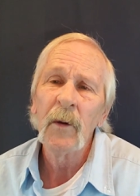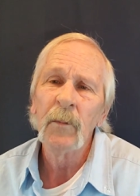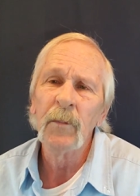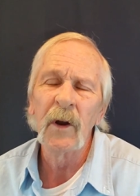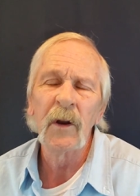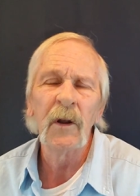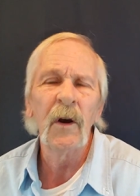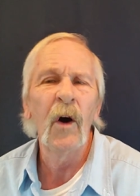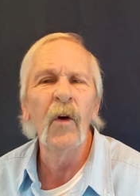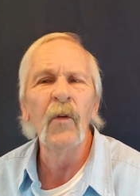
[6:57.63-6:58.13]

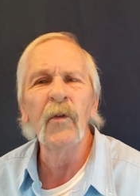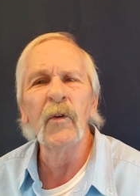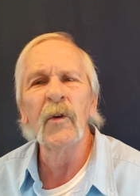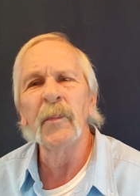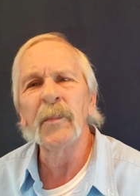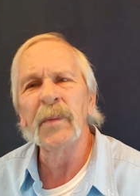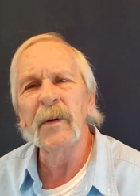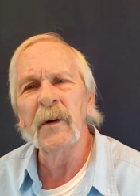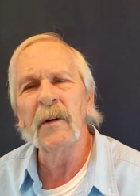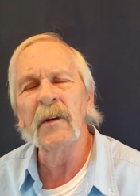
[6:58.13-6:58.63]
but over
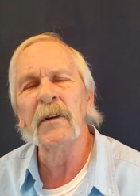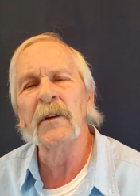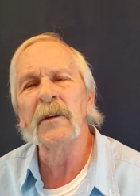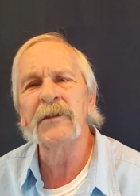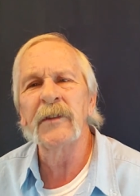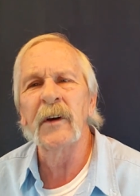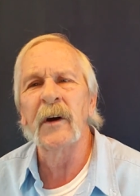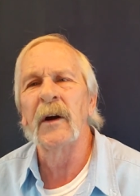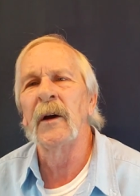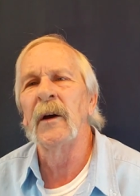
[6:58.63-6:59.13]
a period
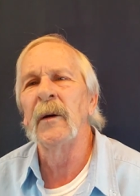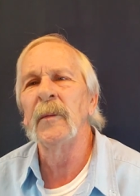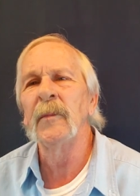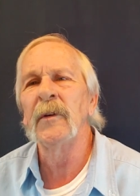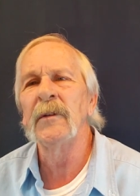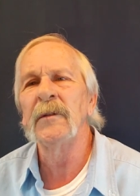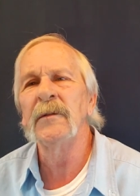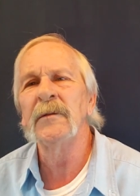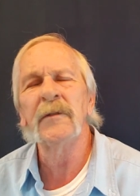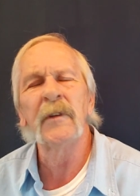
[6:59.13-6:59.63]
of
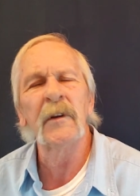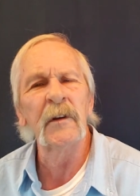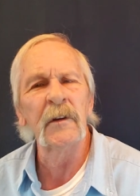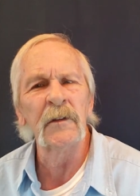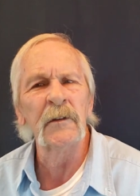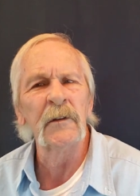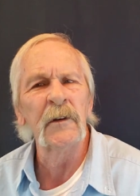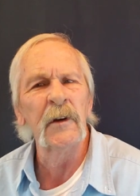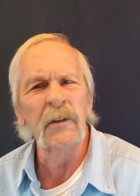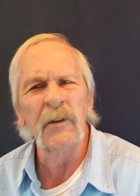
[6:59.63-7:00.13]
time,
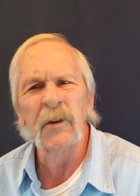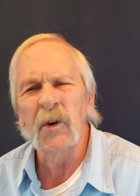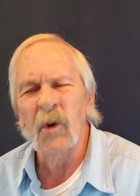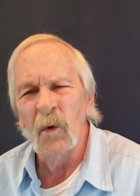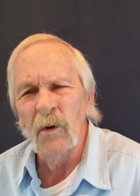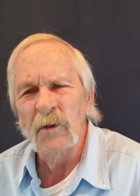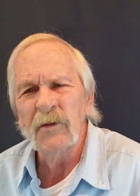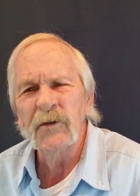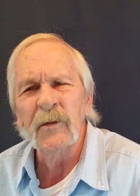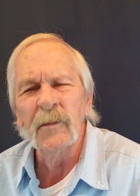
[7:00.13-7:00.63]
in the
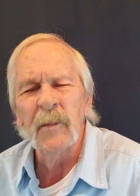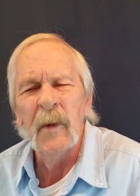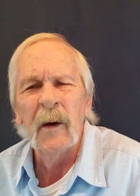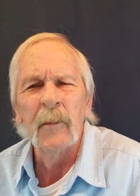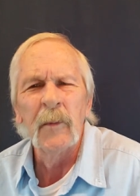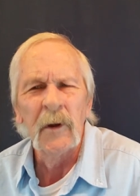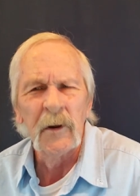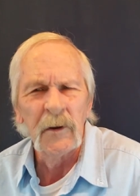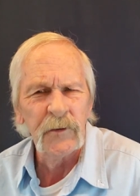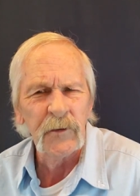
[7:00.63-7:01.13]
course of my
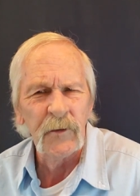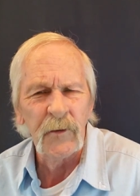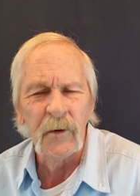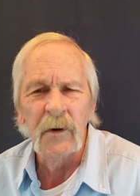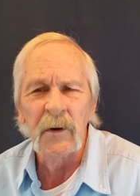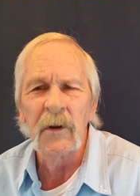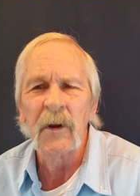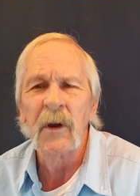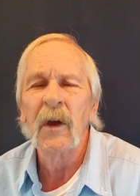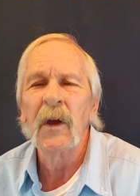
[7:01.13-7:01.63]

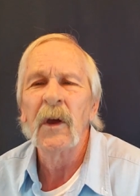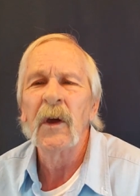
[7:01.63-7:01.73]
ministry,